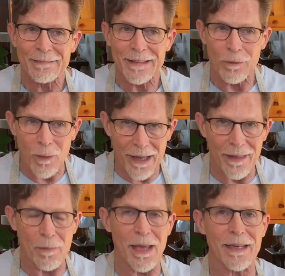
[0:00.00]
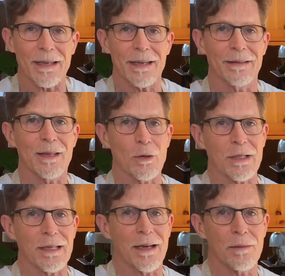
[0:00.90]
the way they make it in the
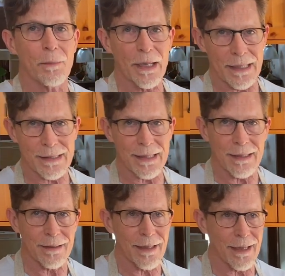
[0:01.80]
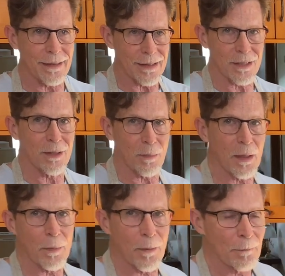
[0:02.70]
Yucatan Peninsula. And these are the
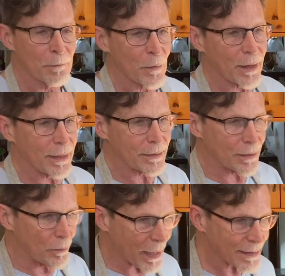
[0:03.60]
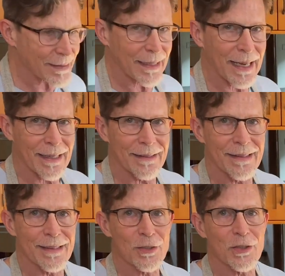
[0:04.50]
people that domesticated
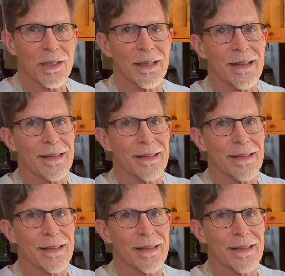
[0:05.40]
this chili.